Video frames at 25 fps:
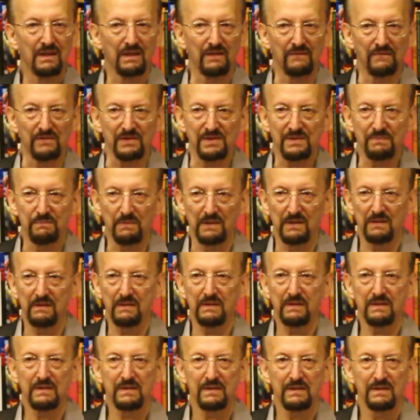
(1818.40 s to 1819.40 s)
of a
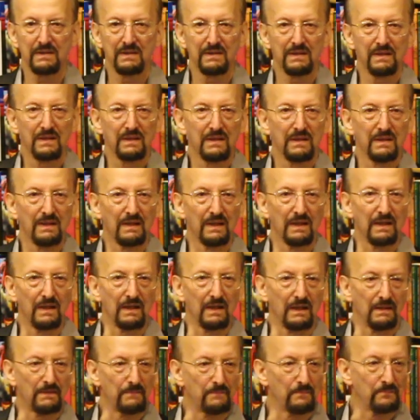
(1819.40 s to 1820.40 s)
spirit,
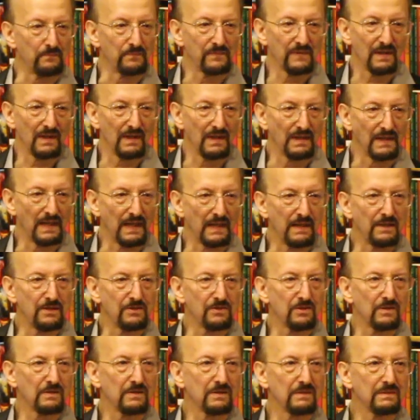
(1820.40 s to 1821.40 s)
an
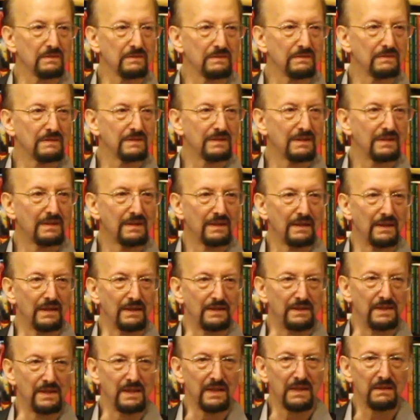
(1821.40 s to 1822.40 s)
angel,
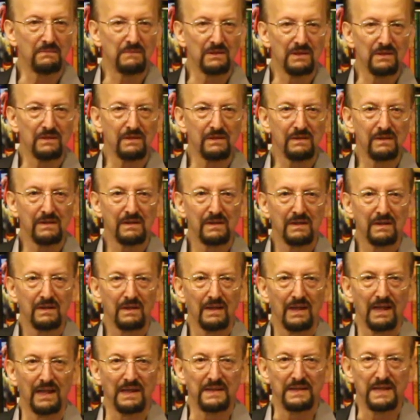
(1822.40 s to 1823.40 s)
a demon,
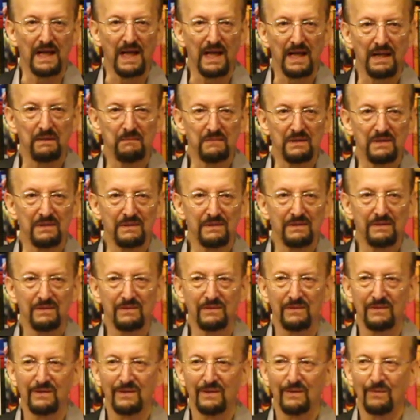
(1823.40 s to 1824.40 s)
a daemon,
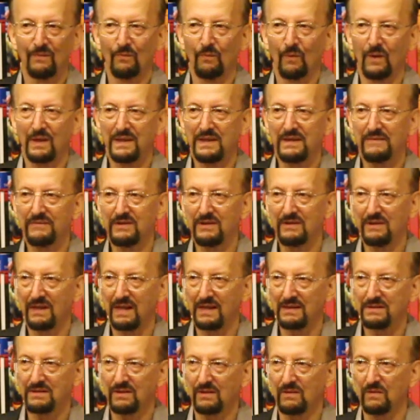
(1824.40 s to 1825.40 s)
whatever you
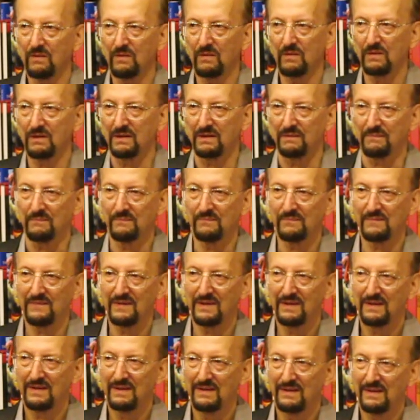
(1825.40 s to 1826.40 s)
like to call them.
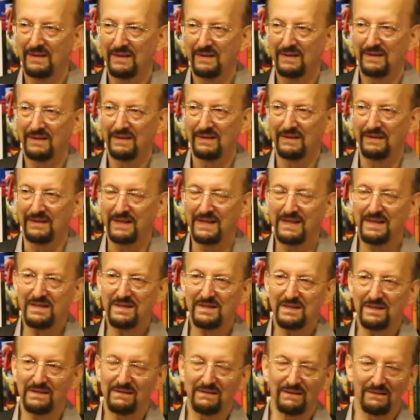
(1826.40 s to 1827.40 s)

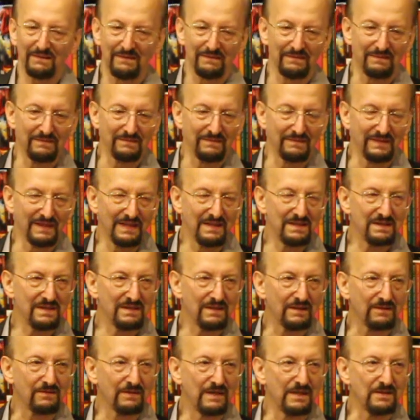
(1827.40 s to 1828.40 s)
These are
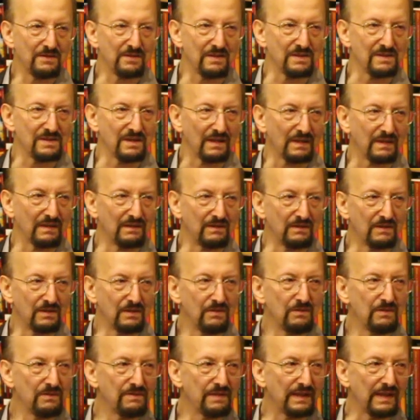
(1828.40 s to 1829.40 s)
the creatures that can
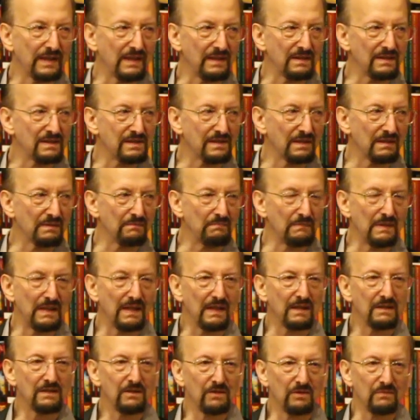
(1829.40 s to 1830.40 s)
do things that
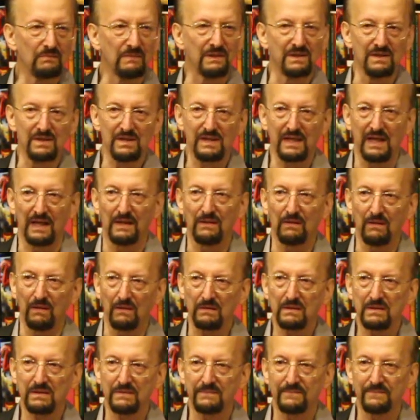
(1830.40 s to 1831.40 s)
mere humans
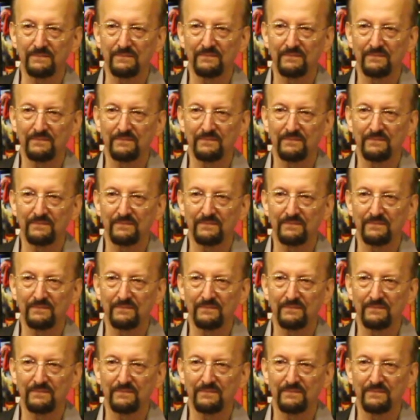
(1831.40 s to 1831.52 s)
cannot.